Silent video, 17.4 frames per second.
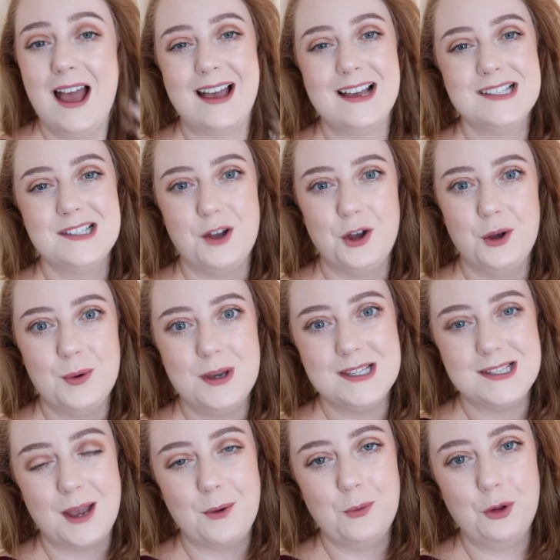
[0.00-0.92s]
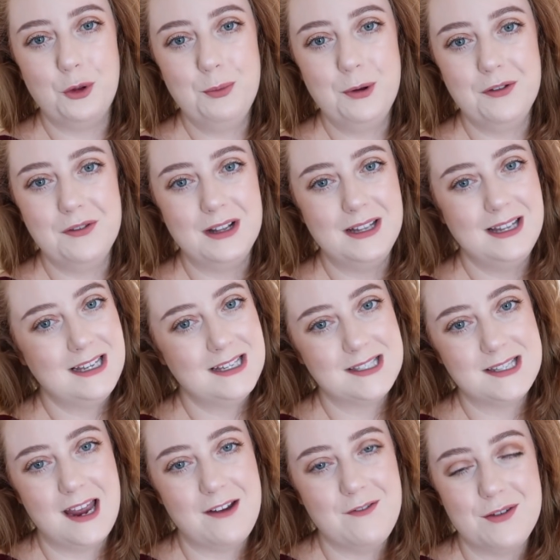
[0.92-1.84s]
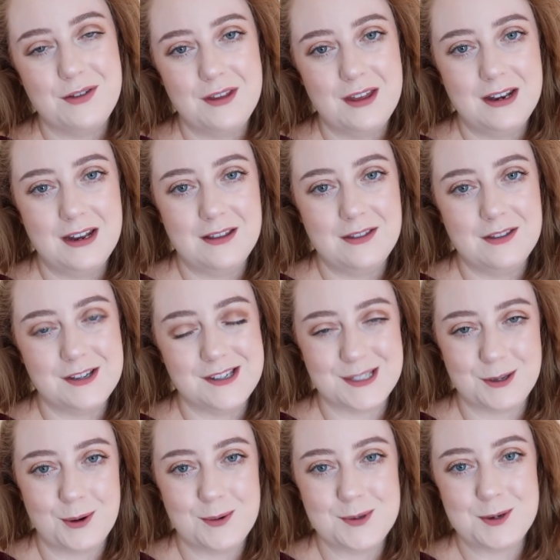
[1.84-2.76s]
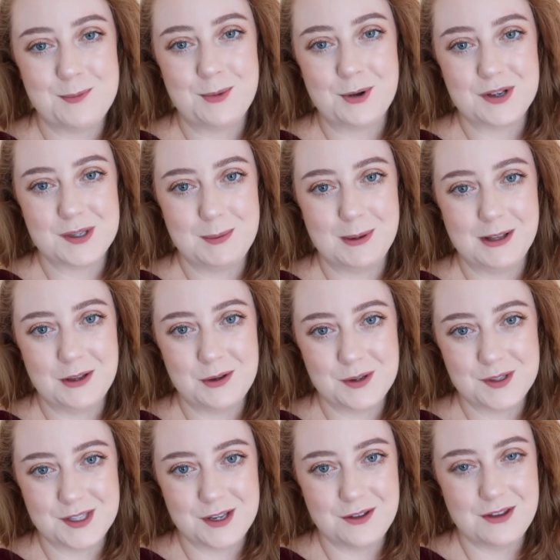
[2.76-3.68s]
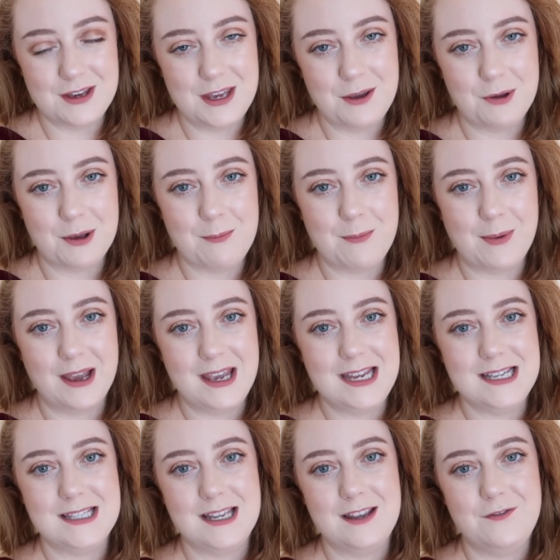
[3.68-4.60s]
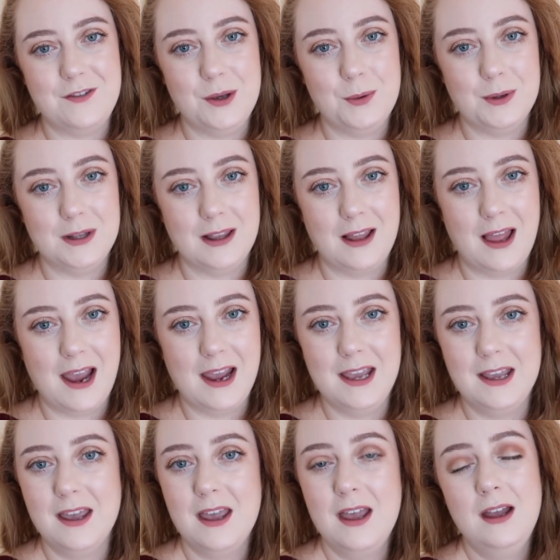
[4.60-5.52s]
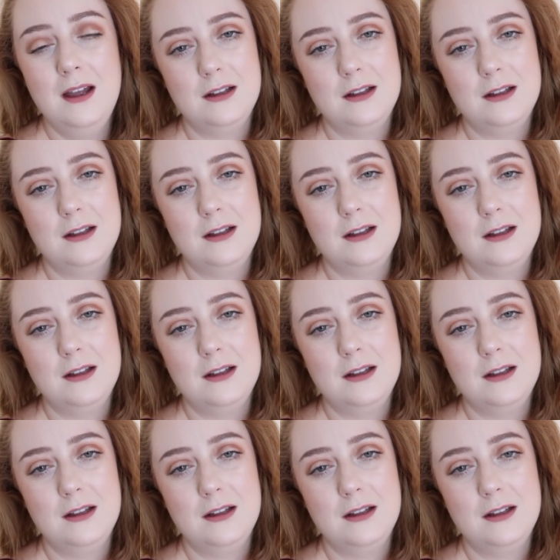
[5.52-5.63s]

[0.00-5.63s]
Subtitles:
As always, I will put the links to everything in the description box below so that you can buy it if you would like.